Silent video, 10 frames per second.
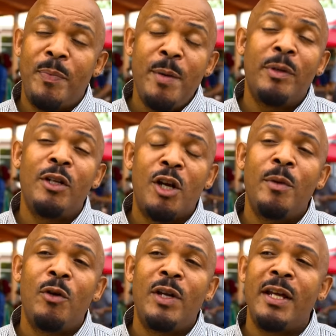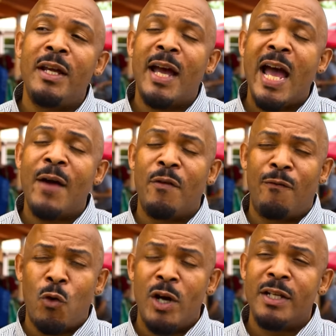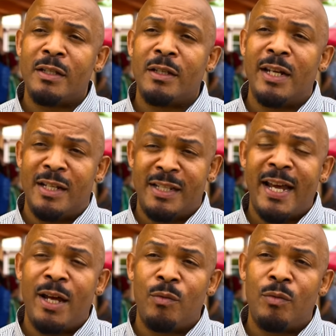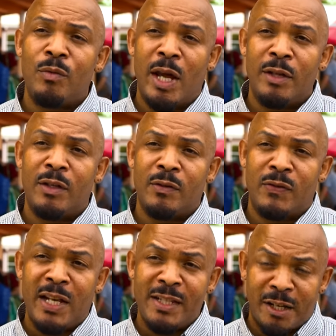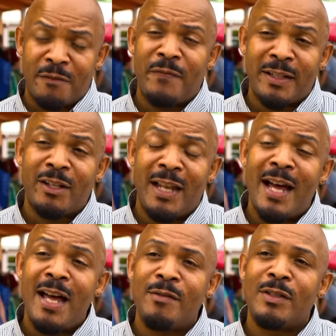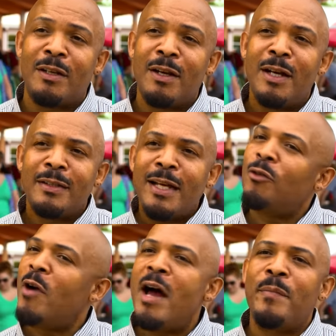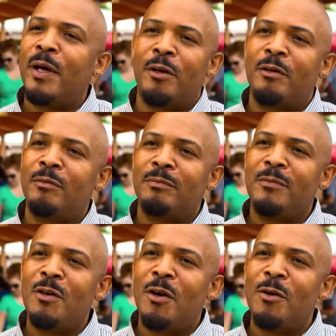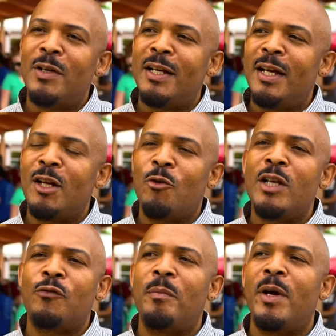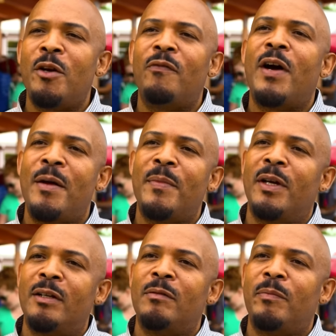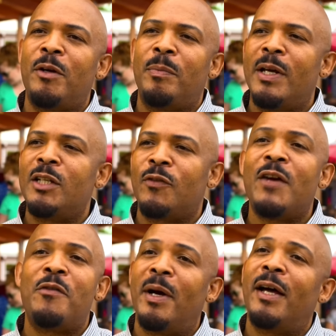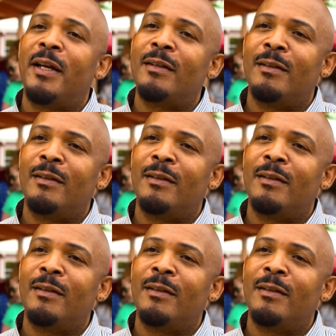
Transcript: the people in the community have a voice and a say in the things that affect their lives, they thrive better. You know, it creates for a better environment and a better place for everybody.